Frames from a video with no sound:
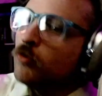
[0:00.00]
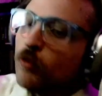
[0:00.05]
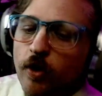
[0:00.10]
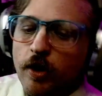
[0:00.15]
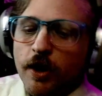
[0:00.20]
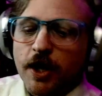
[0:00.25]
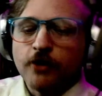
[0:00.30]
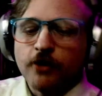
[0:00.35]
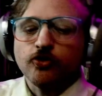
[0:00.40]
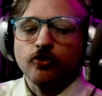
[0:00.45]

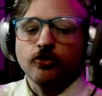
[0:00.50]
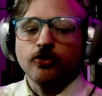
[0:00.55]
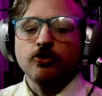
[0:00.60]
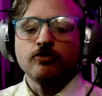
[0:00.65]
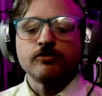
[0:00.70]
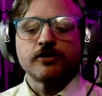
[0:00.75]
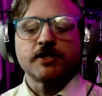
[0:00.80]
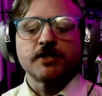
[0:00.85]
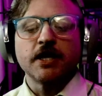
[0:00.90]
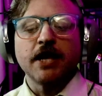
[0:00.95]
we're
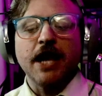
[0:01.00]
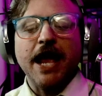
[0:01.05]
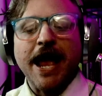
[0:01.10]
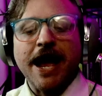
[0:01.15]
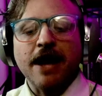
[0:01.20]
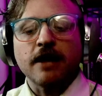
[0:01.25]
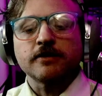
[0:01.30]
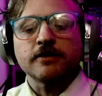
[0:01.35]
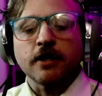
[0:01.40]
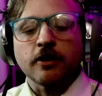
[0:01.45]
introducing
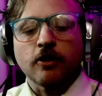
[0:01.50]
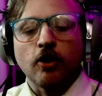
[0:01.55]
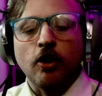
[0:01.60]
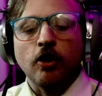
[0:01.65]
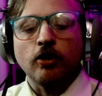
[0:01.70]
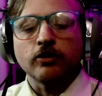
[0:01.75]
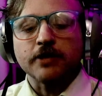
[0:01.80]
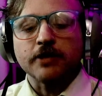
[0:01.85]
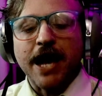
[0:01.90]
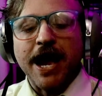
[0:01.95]

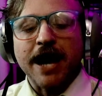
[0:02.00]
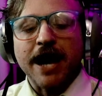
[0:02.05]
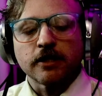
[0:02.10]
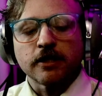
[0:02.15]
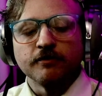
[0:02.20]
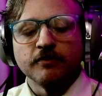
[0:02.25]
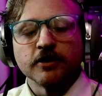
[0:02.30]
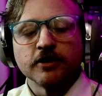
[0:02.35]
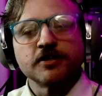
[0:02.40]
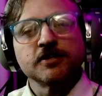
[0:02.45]
anti-cult
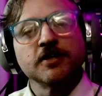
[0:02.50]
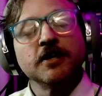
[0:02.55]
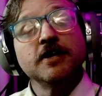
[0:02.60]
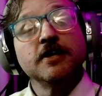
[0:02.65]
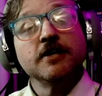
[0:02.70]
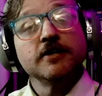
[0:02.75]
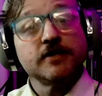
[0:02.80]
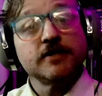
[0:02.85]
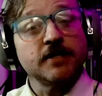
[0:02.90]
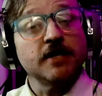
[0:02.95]
activists,
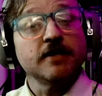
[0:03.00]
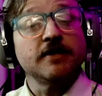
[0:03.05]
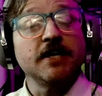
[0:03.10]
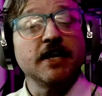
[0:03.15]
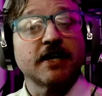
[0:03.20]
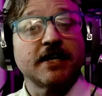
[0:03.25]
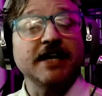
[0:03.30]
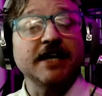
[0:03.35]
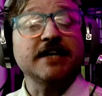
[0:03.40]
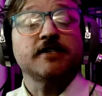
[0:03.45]

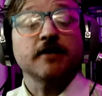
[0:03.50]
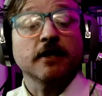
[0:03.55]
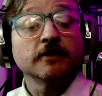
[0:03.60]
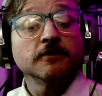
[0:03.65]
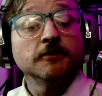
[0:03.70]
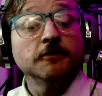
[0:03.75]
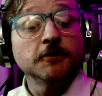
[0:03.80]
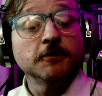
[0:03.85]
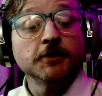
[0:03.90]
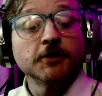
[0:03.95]
Cynthia Kisser,
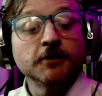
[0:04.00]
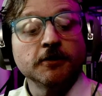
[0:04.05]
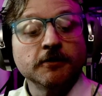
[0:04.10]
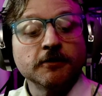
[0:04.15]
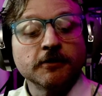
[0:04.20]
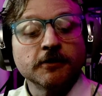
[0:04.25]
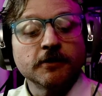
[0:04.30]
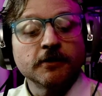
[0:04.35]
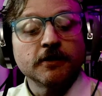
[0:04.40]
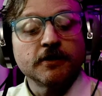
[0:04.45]

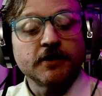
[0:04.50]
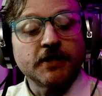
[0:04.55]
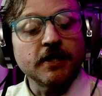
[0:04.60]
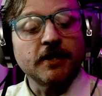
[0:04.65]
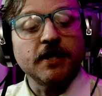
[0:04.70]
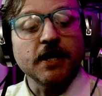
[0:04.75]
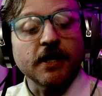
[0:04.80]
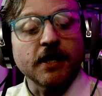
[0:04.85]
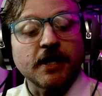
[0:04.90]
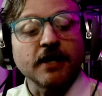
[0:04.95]

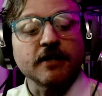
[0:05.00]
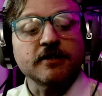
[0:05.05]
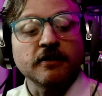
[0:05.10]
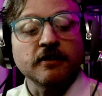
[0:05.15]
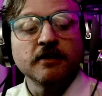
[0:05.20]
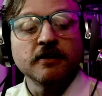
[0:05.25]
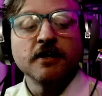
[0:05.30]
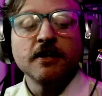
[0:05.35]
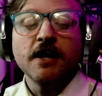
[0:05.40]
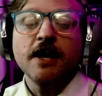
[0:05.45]
Cynthia
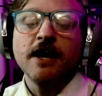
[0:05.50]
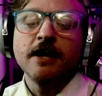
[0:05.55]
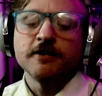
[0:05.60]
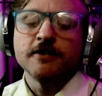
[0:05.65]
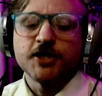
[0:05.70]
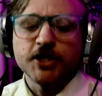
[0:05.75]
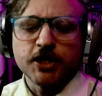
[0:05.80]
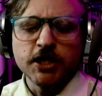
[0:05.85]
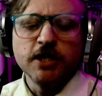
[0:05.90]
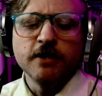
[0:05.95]
Kisser, and
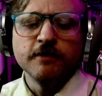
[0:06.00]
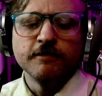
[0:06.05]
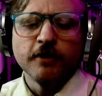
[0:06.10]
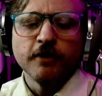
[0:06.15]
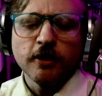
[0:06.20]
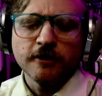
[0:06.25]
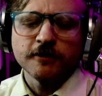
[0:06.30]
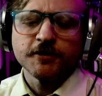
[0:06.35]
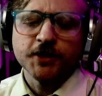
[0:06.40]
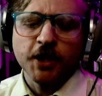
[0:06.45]
Steve
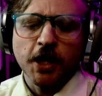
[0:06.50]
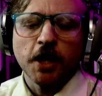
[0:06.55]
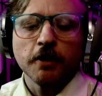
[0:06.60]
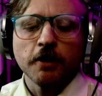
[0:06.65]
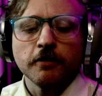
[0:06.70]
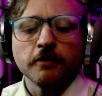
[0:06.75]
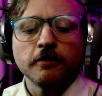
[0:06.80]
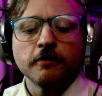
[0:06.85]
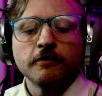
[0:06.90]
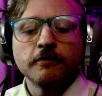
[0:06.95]

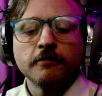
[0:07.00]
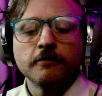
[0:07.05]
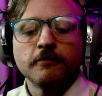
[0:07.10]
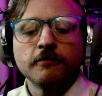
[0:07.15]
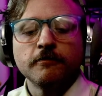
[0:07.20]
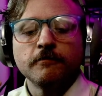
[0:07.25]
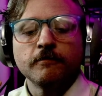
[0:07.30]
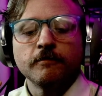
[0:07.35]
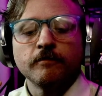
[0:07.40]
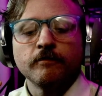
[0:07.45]
Hassan.
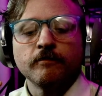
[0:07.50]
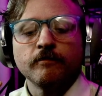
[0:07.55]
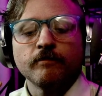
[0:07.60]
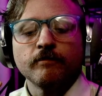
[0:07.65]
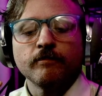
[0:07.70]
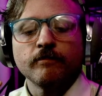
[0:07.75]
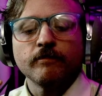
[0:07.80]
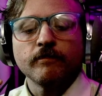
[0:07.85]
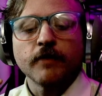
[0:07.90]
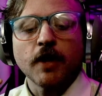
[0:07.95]

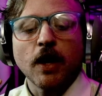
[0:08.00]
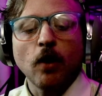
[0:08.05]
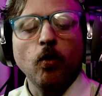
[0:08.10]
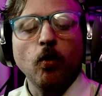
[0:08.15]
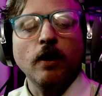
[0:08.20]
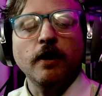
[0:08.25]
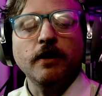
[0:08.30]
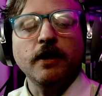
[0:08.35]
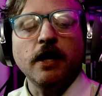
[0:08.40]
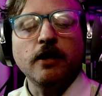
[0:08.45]
And
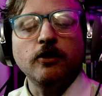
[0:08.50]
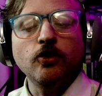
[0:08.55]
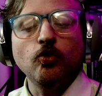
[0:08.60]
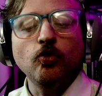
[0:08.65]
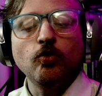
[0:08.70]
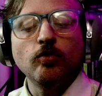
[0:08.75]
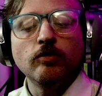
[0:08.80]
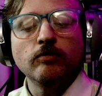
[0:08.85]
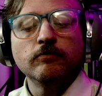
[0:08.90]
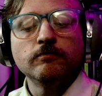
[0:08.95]
what did they do?